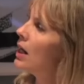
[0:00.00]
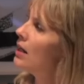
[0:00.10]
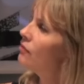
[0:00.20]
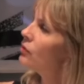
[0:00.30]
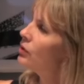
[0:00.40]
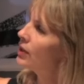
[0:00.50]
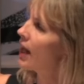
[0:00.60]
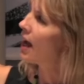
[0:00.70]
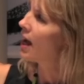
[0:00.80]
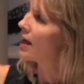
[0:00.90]
if you look
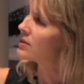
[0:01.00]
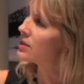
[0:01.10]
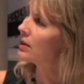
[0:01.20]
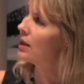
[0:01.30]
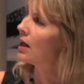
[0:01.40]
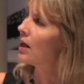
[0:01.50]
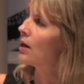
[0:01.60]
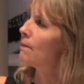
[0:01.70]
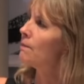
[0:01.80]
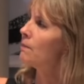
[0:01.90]
at
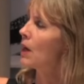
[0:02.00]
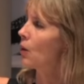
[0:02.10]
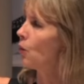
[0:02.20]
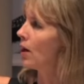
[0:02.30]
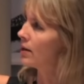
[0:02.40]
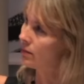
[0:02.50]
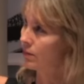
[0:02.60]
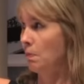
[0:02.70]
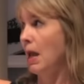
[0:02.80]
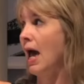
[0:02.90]
what
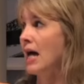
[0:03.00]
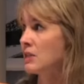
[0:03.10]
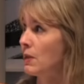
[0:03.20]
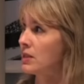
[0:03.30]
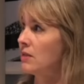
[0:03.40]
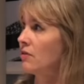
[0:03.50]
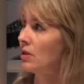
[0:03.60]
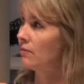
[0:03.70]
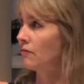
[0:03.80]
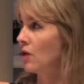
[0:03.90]
aspects of
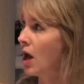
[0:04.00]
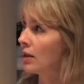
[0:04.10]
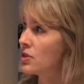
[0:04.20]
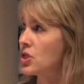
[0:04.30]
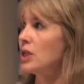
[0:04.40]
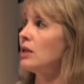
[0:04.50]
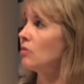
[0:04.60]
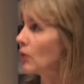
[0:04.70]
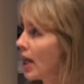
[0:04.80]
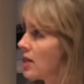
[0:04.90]
the phonology,
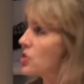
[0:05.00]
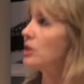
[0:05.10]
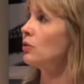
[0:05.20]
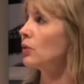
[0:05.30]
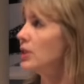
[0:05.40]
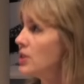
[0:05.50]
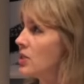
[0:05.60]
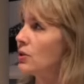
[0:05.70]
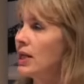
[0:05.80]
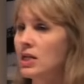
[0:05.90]
location,
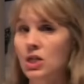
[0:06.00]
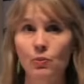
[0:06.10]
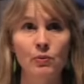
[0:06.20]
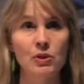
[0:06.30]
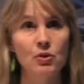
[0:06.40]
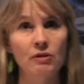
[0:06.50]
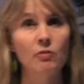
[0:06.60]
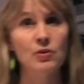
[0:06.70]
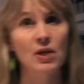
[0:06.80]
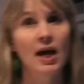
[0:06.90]
orientation, or handshape were retrieved
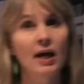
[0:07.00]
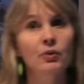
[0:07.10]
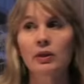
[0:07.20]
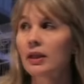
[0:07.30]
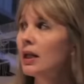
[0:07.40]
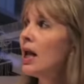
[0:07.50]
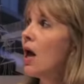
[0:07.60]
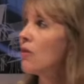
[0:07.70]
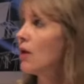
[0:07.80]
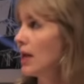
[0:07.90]
most accurately,
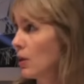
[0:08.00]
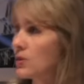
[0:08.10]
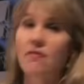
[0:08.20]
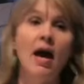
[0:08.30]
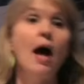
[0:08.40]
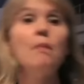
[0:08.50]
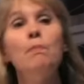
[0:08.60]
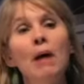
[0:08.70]
it was that